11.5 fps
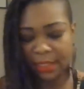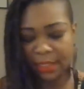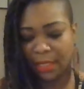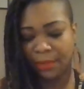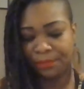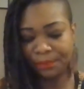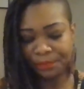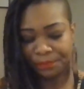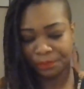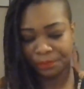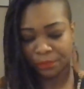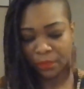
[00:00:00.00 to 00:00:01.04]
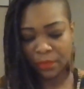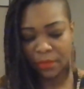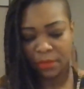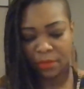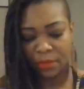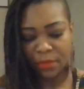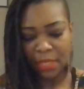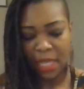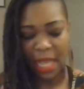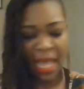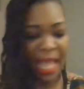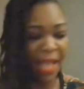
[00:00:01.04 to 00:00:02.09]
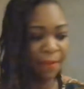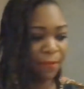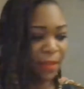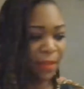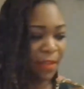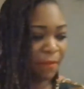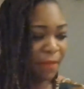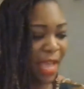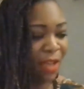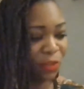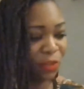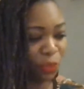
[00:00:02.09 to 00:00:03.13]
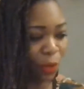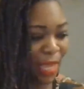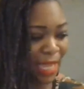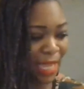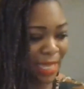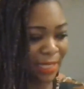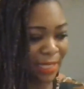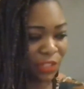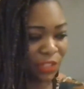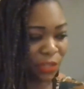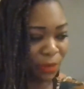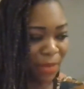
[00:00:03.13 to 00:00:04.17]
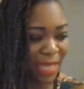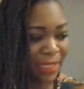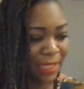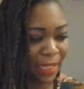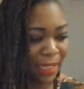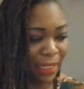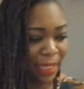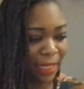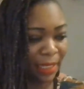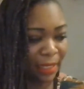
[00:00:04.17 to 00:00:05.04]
So I have found ways um, to basically,